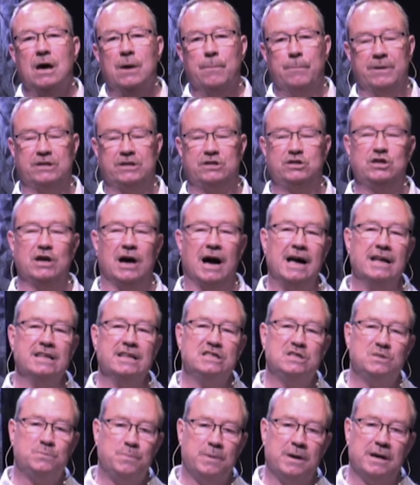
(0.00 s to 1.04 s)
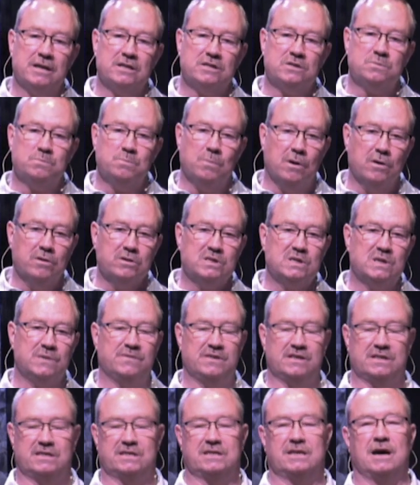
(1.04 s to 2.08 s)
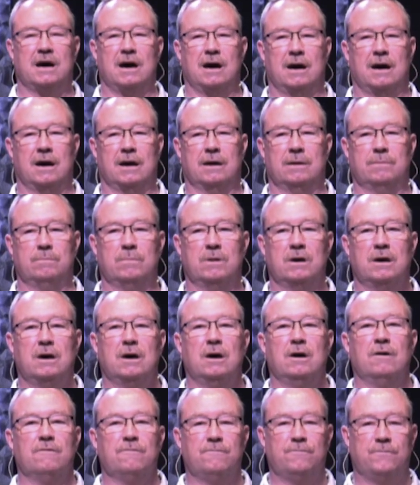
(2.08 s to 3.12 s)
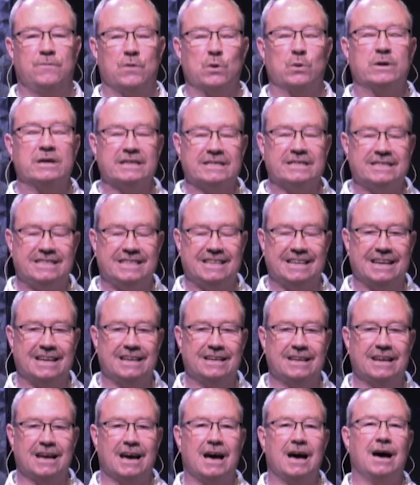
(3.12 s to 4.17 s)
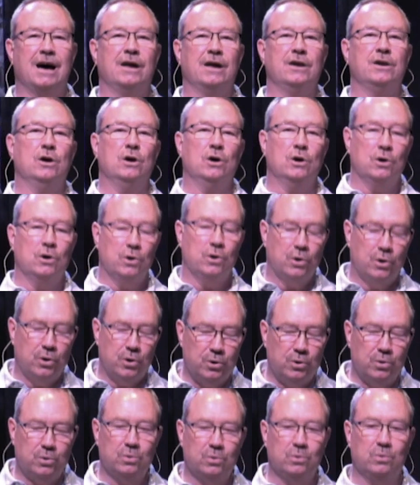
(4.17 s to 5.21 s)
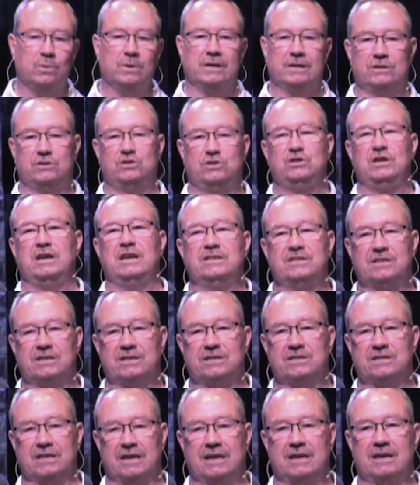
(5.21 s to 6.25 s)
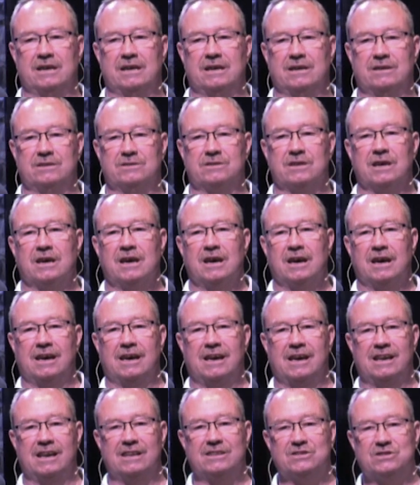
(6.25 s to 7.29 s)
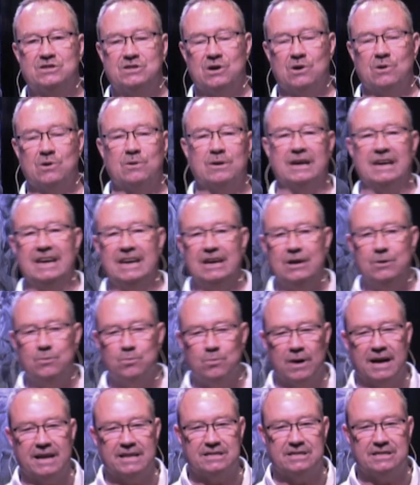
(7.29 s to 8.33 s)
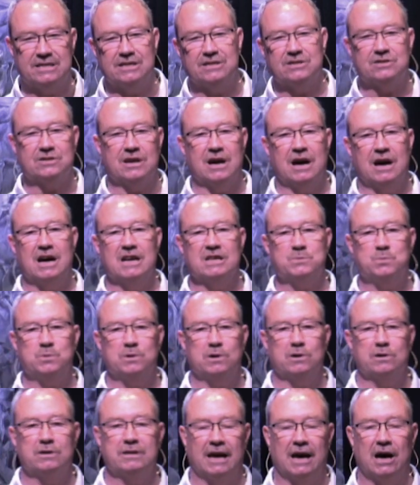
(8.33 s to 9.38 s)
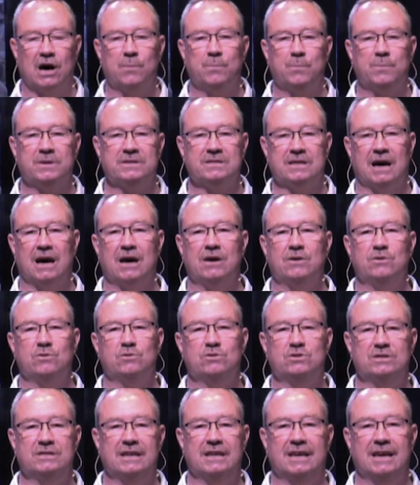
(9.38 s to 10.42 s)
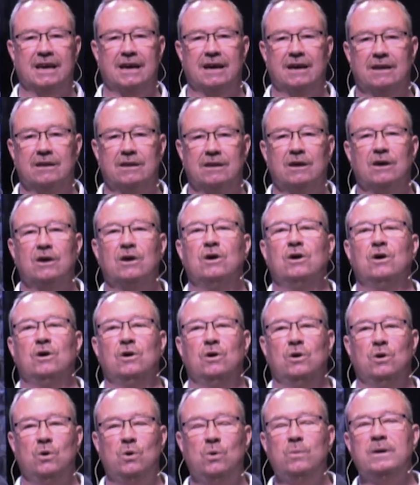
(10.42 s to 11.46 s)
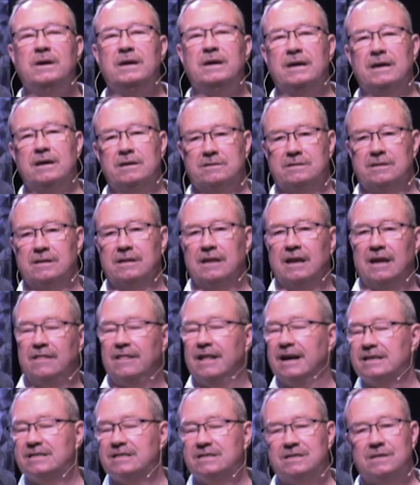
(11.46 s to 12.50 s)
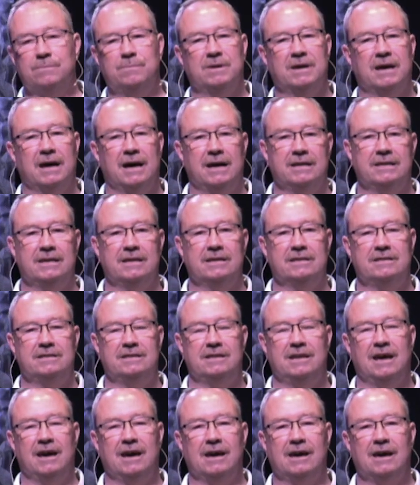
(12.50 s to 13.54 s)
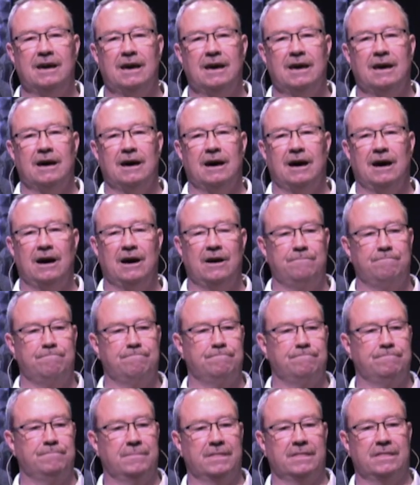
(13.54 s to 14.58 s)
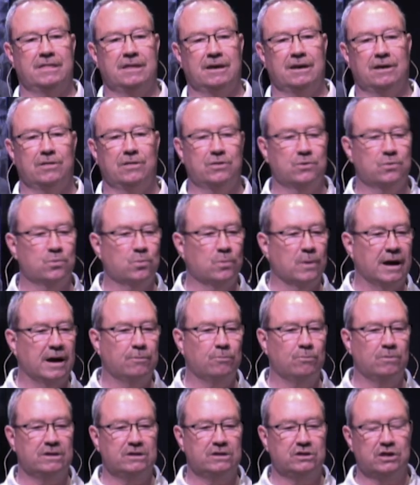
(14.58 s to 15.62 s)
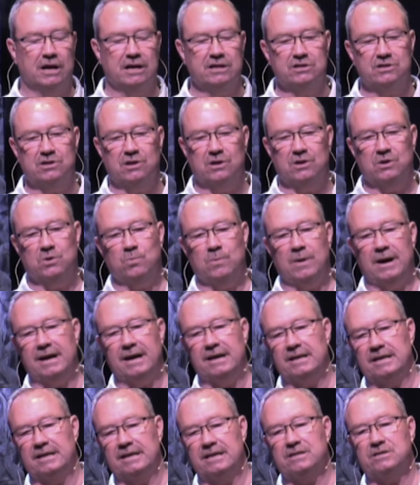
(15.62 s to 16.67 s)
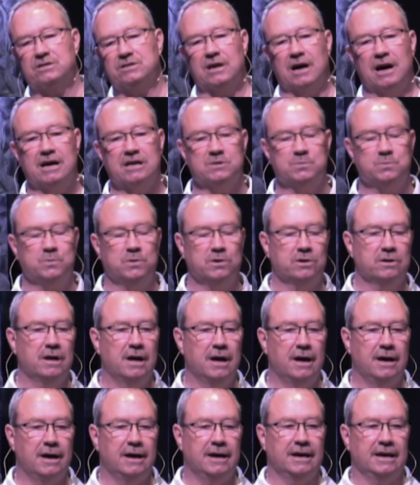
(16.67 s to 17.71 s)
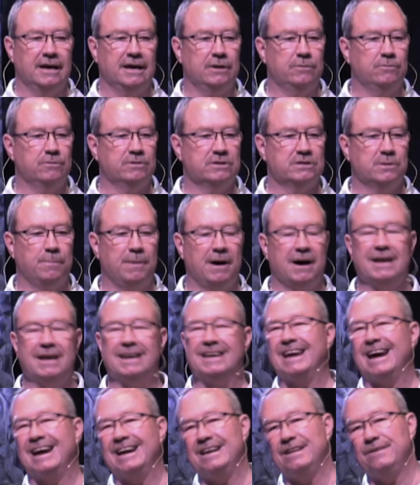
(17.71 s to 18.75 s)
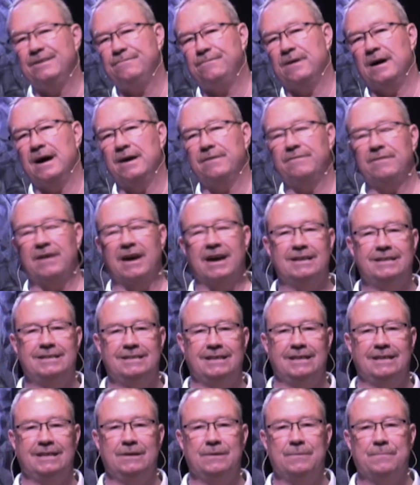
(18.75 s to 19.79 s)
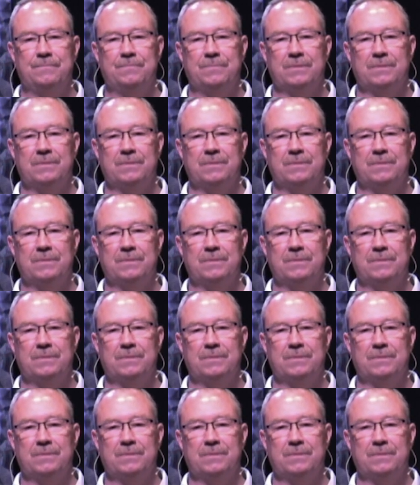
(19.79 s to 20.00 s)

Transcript: But John spends most of his time focused in on who Jesus is. And so he writes his gospel to help us understand who he is. And that's the big idea today. The threat, when John started to write his gospel, it was about 95 AD.